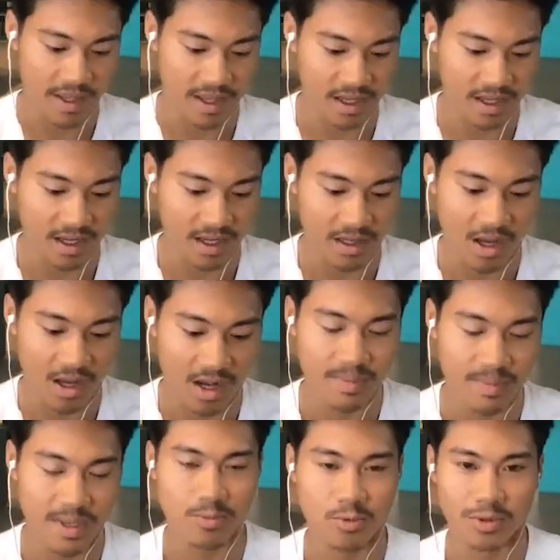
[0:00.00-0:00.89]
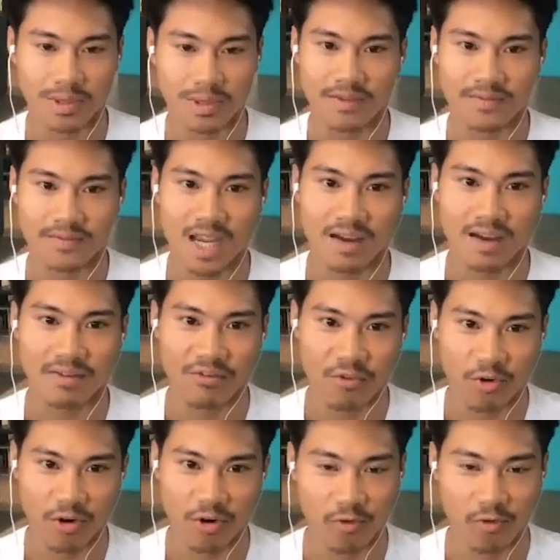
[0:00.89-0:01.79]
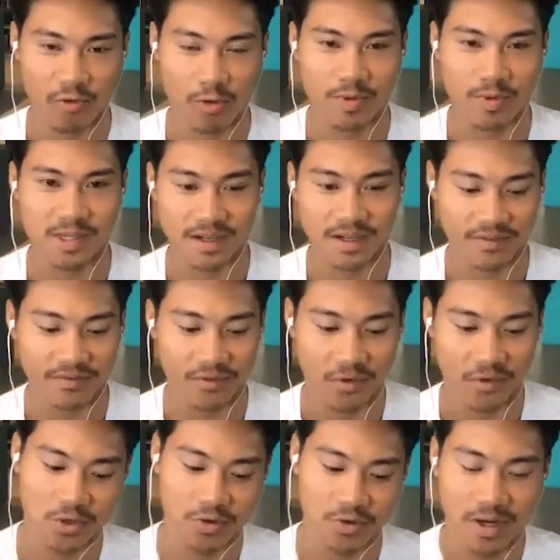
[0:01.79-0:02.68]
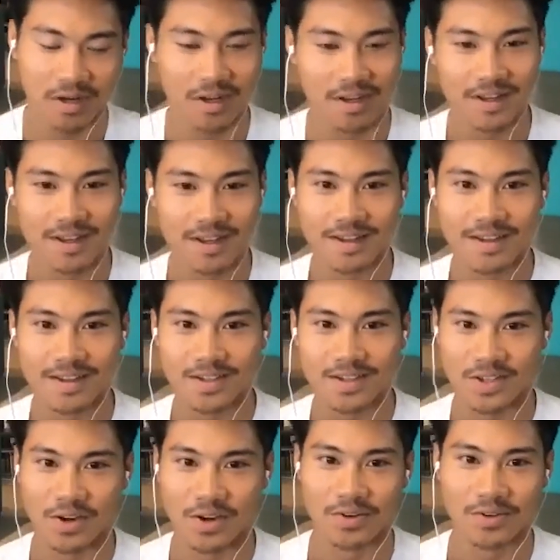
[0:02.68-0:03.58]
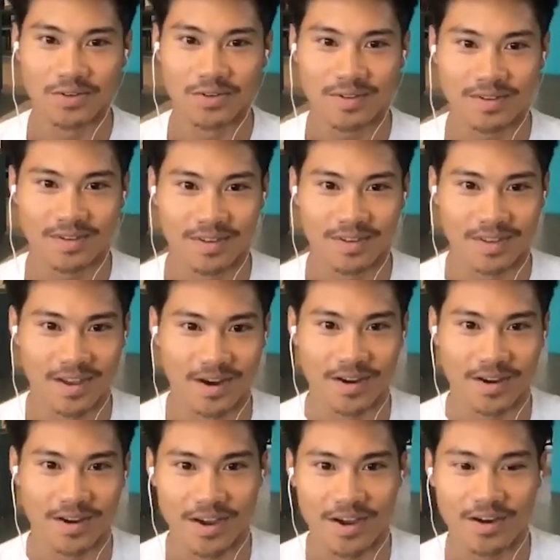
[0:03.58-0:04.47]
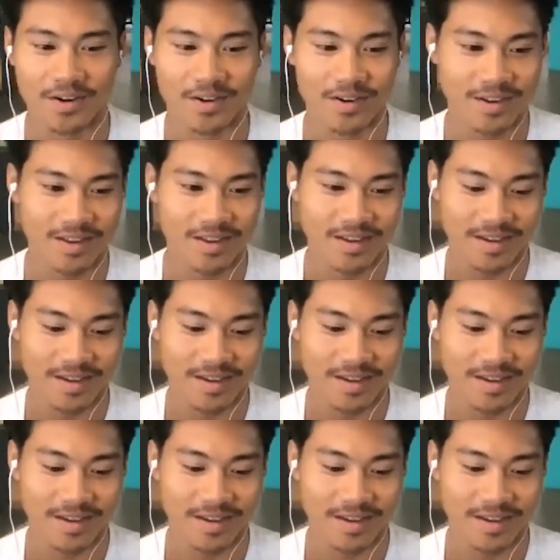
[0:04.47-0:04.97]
I think a lot of people would love to have a forty-four percent conversion rate. So there you go.